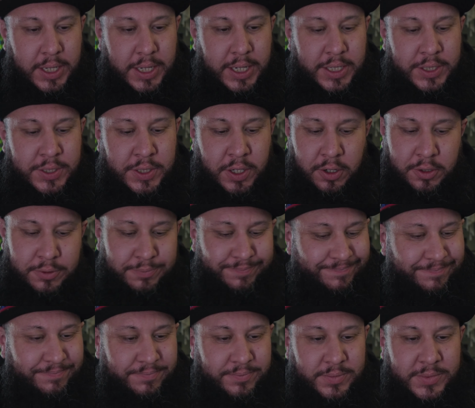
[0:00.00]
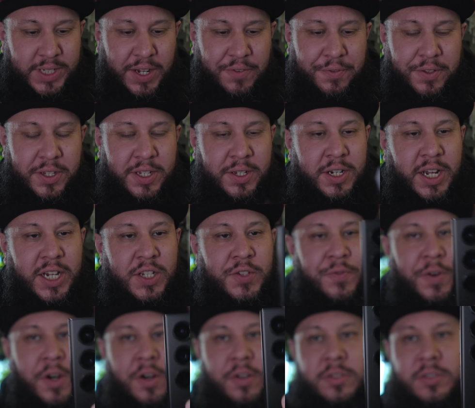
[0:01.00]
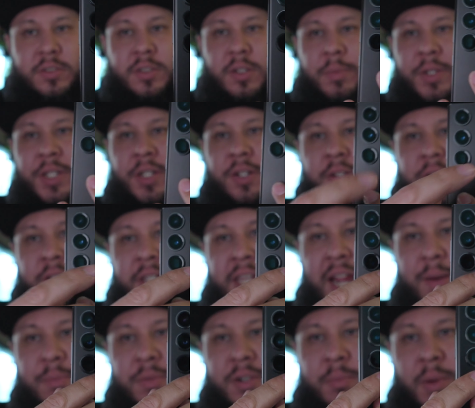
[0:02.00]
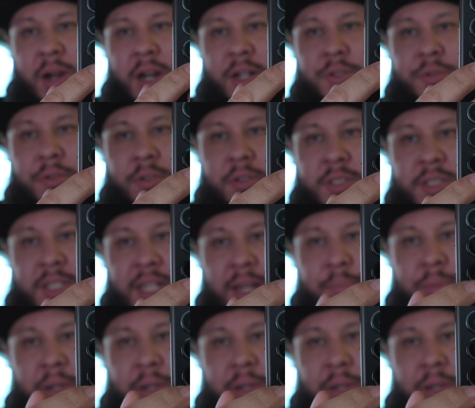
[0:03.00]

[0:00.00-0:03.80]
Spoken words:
So definitely a nice phone. I mean, the camera module is a lot